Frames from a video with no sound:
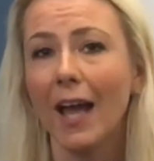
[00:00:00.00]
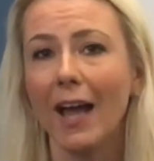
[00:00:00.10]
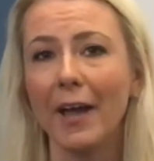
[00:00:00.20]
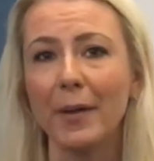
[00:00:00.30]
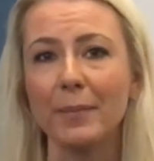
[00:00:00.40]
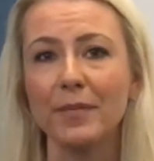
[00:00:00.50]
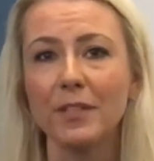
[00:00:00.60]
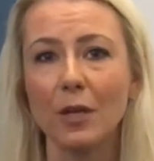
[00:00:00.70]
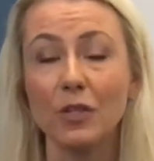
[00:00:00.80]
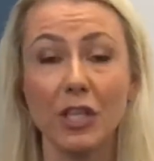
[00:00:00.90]

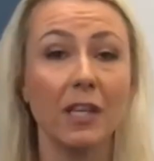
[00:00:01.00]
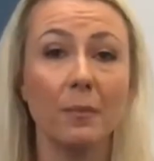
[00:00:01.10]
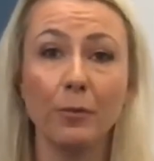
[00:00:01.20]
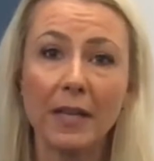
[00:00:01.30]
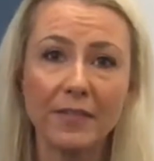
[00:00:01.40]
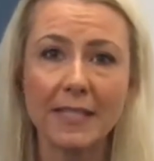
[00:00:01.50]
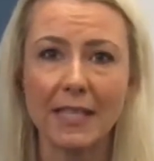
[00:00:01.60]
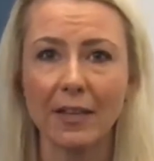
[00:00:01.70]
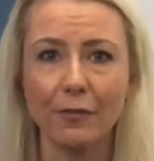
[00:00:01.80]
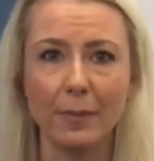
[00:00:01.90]
So she'd come
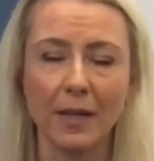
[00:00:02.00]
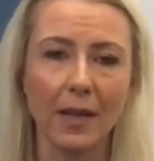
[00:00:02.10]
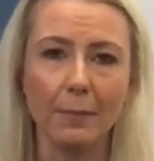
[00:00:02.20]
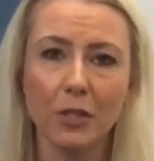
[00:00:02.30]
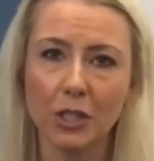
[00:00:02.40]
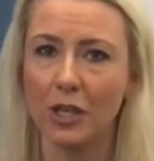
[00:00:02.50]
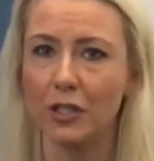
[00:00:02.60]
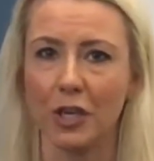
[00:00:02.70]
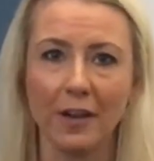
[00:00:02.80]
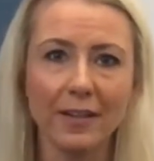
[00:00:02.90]
previously from a much
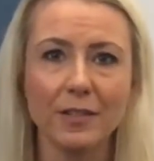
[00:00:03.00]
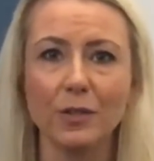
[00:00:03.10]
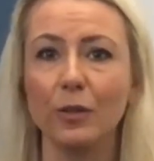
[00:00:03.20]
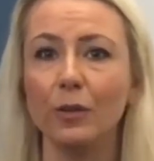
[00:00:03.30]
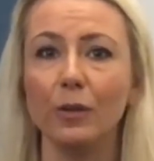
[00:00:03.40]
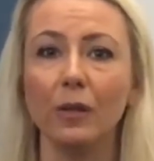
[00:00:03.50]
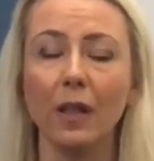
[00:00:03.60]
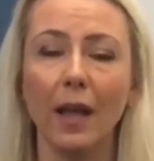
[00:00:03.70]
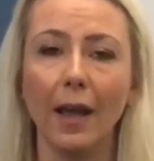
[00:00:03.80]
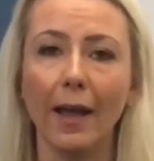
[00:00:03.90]
larger high
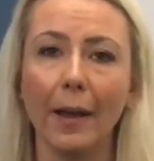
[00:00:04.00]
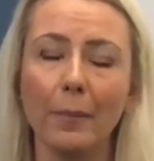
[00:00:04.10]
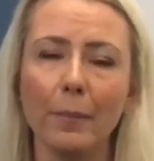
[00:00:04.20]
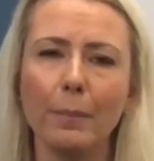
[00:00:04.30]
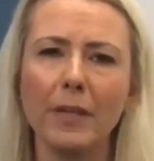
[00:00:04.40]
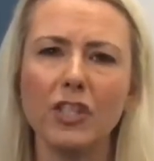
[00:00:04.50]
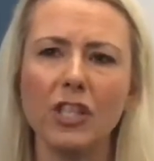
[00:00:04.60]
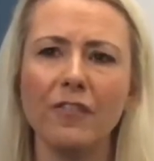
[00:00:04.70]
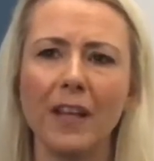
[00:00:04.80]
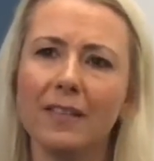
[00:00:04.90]
school, but
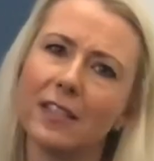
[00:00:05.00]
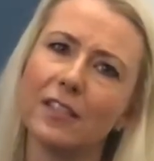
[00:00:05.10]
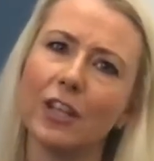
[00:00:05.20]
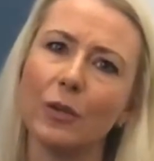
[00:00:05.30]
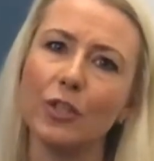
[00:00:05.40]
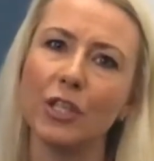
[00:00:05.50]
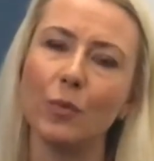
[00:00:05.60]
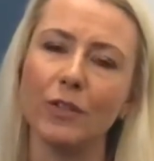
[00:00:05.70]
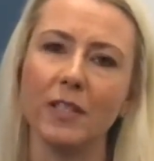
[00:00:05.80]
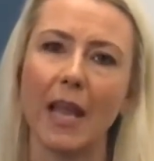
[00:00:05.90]
she felt as though she
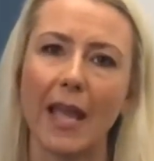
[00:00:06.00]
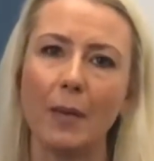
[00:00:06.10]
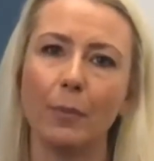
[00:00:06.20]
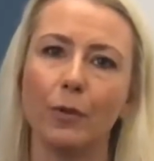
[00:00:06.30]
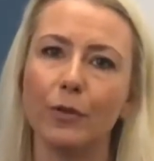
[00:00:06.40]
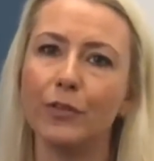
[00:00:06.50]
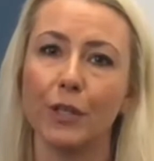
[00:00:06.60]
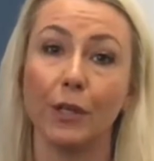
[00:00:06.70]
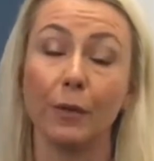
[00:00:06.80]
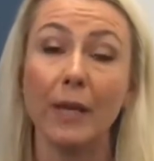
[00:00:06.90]
wasn't able
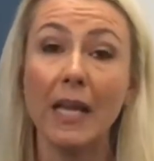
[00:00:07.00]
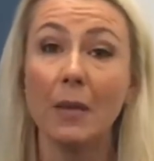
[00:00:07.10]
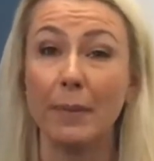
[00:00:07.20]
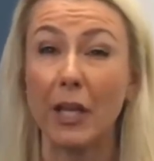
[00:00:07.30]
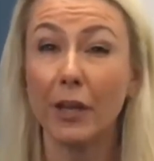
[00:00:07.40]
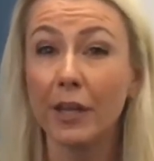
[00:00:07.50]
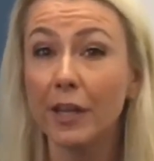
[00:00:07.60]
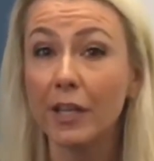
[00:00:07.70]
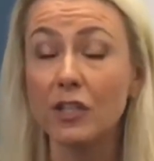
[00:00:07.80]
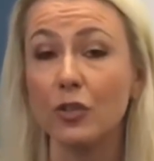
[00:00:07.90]
to be
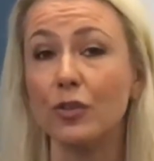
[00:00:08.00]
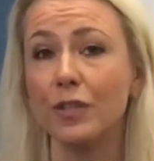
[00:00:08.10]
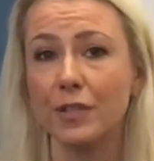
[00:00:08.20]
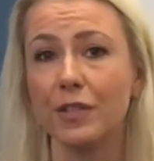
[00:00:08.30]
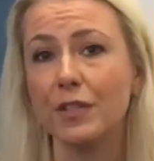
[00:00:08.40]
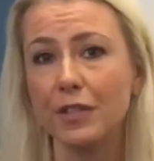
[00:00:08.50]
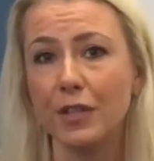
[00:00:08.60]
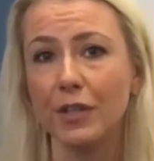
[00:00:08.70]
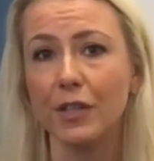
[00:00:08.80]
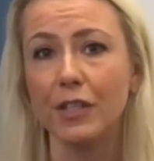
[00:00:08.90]
heard or
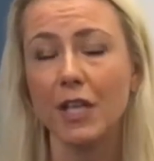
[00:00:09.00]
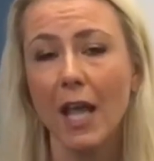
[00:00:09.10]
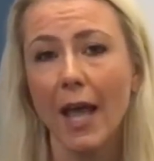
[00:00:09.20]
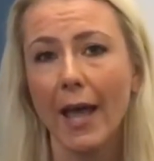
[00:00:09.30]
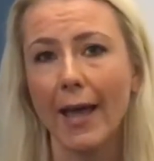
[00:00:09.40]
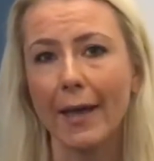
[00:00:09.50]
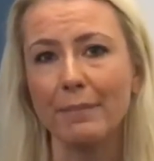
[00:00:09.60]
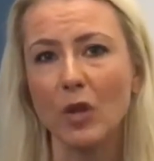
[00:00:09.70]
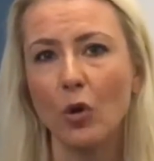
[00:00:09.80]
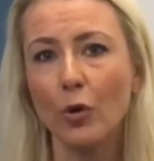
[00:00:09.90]
understood,
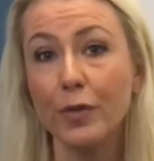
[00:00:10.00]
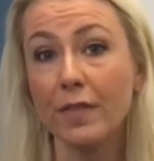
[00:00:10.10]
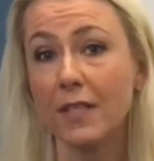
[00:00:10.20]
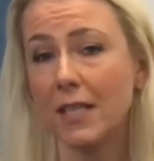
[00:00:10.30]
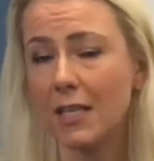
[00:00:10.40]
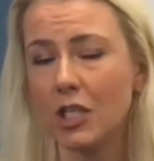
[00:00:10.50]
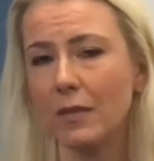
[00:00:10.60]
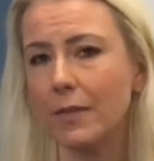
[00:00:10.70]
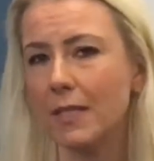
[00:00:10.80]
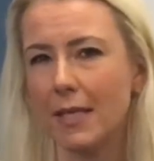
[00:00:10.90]
or that the
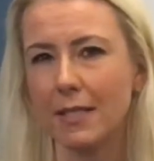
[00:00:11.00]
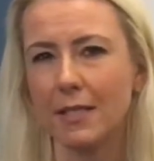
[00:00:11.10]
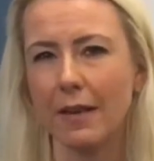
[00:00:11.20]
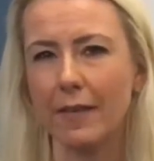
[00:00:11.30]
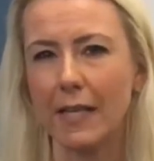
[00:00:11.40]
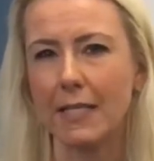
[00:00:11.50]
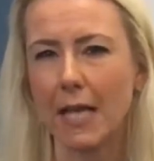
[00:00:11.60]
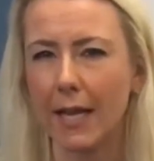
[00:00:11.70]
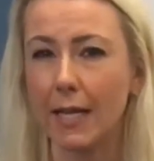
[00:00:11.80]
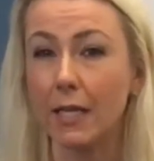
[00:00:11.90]
teaching was necessarily
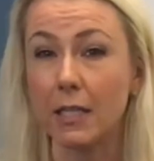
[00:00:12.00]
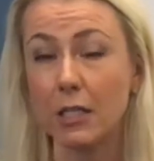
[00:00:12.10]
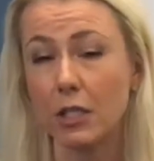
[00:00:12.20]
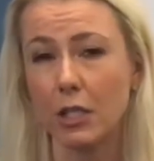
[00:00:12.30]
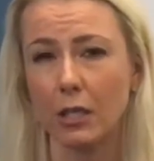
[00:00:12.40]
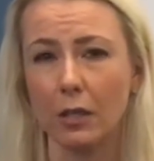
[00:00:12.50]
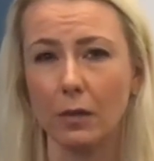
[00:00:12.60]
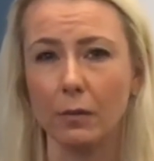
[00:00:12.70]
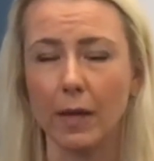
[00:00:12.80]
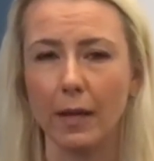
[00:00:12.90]
tailored
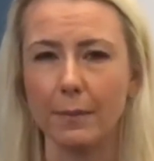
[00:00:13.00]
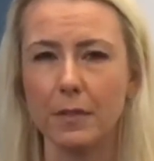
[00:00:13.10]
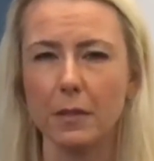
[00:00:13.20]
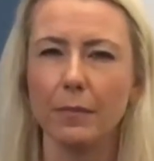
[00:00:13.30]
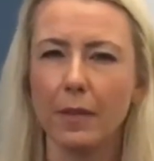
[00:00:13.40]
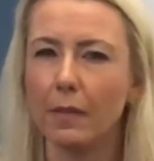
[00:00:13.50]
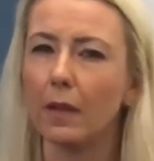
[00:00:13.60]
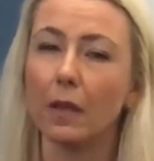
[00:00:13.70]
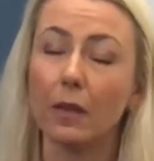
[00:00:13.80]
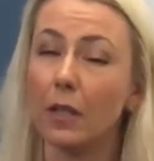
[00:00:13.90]
to something
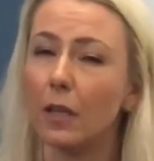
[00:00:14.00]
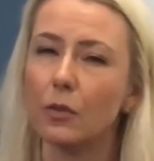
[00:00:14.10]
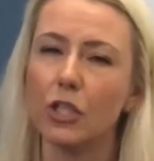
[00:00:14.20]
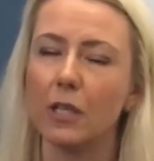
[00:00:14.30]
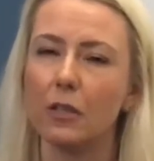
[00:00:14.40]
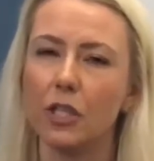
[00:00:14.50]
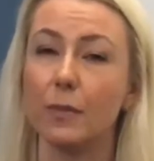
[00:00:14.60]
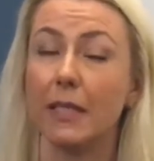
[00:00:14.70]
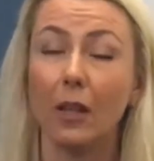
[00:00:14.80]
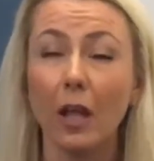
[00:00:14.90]
that, you know, she
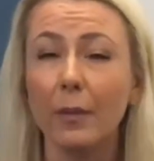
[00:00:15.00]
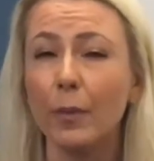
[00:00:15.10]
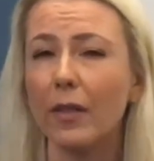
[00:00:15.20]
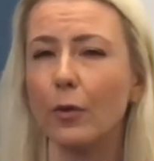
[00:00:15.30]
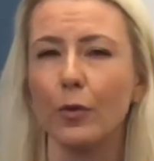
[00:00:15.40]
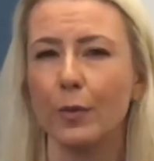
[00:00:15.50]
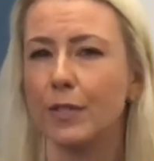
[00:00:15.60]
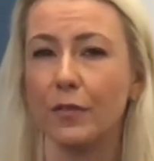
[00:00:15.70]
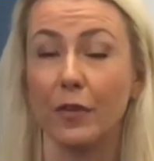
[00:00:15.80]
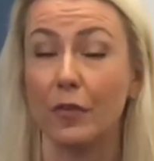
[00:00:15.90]
was in line with or that
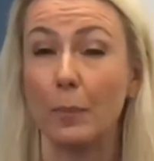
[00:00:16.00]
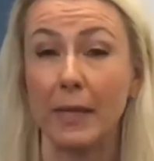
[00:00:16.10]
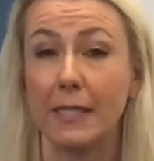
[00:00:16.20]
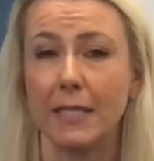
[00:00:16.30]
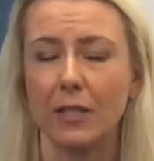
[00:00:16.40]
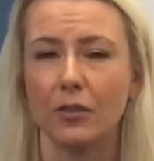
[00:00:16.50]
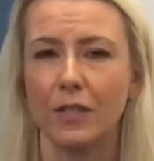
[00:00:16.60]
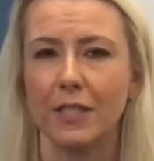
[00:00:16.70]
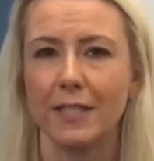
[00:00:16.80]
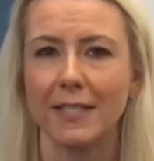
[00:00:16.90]
was of her ability or
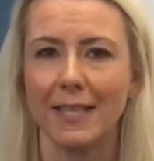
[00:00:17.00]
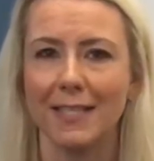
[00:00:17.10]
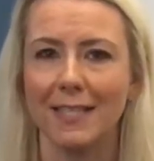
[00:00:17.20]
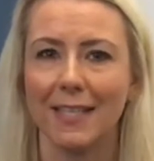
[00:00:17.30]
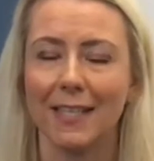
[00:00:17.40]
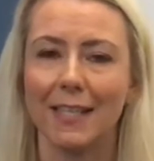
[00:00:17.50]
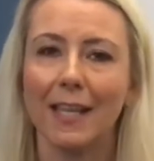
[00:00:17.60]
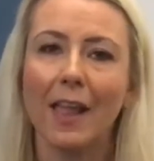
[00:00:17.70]
understanding.